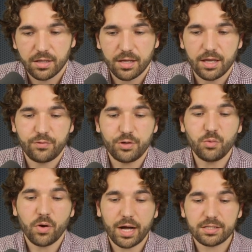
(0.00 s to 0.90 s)
If you
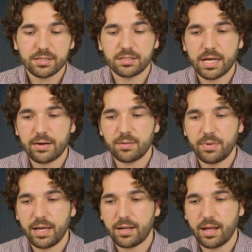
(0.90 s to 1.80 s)
watched this entire
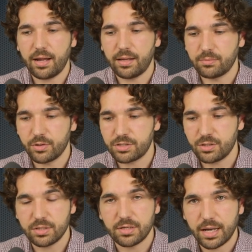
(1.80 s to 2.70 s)
debate, and most of
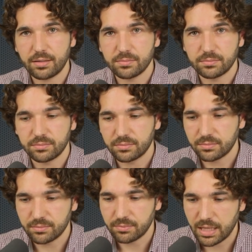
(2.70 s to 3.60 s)
you did not,
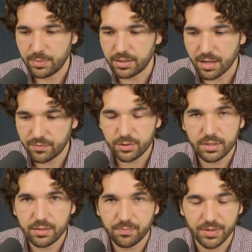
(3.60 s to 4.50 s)
maybe none of you
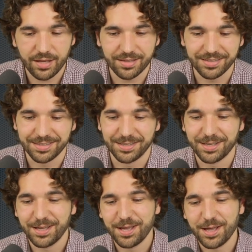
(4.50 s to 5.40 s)
did,
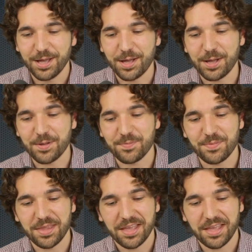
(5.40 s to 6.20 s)
it